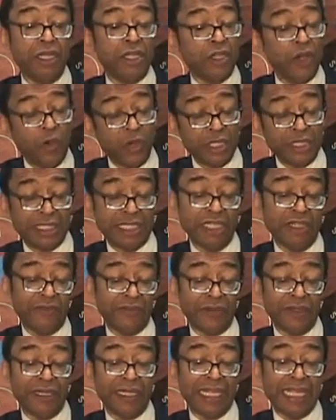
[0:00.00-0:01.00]
gold and
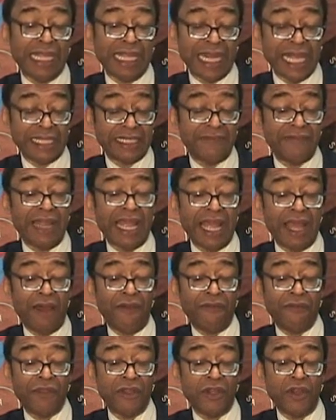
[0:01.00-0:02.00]
silver. And as of
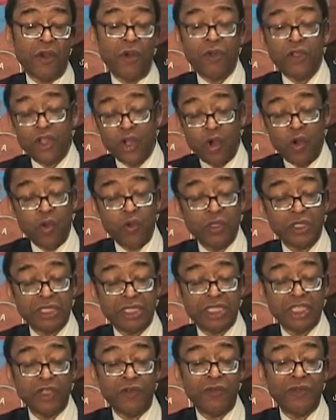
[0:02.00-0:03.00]
now, you know, gold with
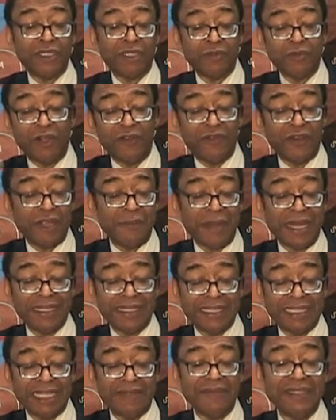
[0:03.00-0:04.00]
silver is roughly about
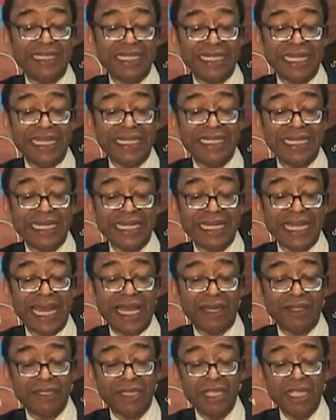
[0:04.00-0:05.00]
$17,
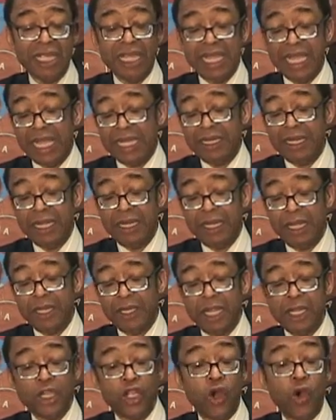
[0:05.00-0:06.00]
$18,
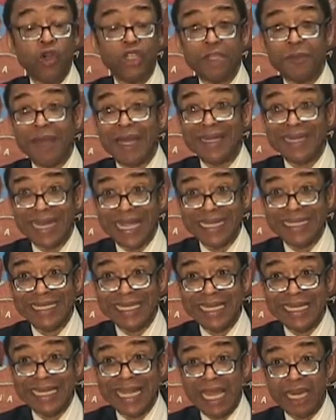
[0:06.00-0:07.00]
and gold is about
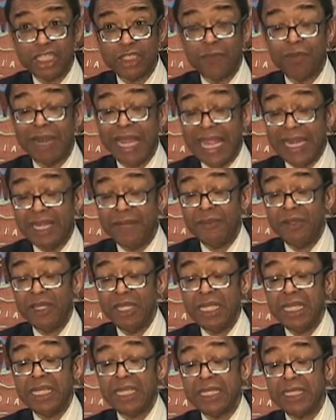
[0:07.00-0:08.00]
$19. Platinum
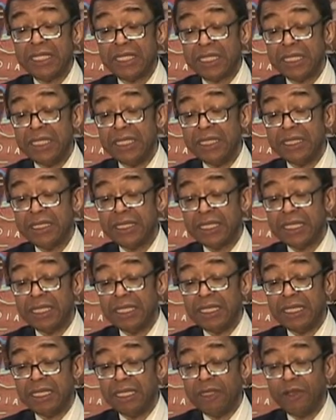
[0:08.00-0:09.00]
is
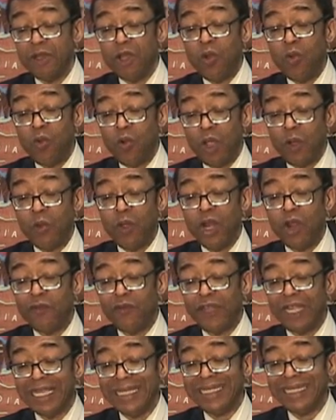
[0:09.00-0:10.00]
well
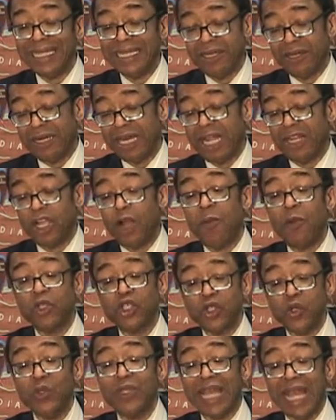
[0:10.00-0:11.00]
over $1,800,
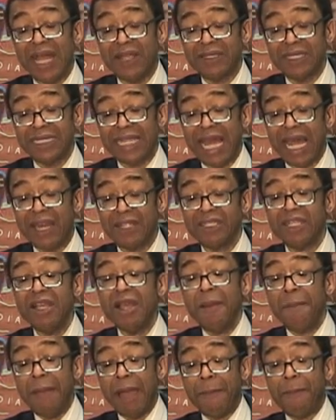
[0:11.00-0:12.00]
almost $2,000.
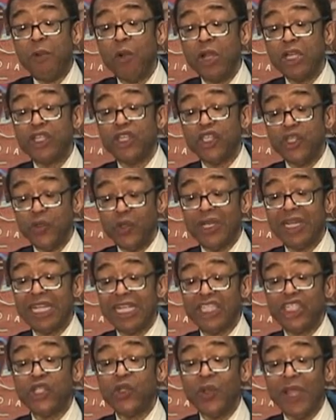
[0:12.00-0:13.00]
My point to you,
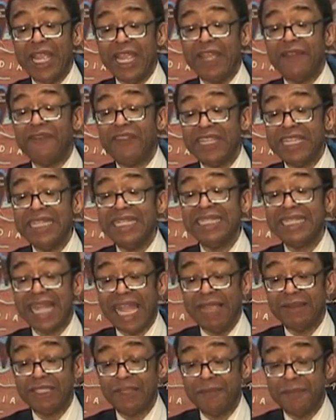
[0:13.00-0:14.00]
unless you have these
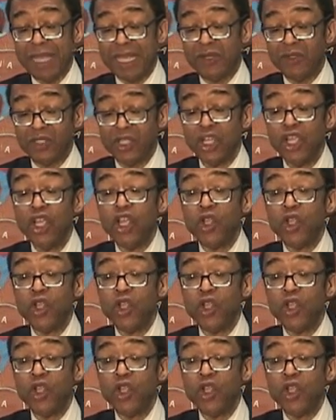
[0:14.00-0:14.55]
types of metals,